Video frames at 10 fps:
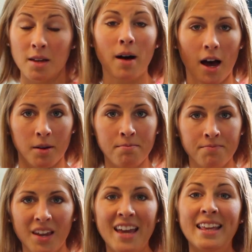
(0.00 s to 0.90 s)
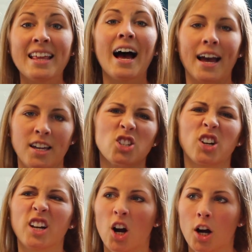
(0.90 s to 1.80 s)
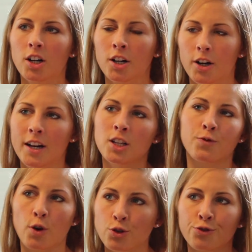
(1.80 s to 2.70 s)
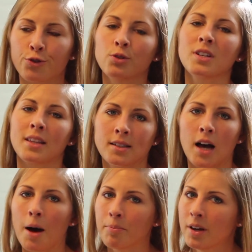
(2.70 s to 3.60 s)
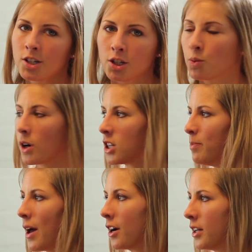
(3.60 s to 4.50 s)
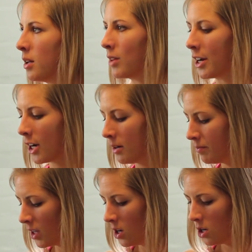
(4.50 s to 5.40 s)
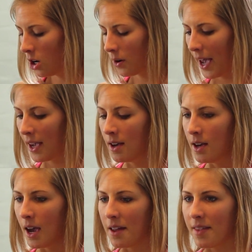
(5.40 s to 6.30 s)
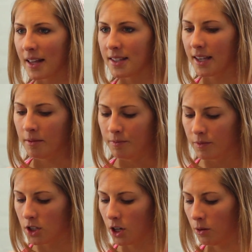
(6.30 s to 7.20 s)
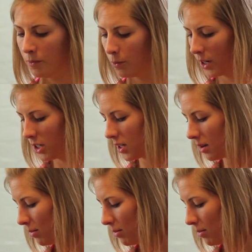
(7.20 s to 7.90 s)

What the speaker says: at the bottom, and then the ice or any harder ingredients, frozen fruits at the top. It just works better in the blender. Okay, and that's it. So we're just gonna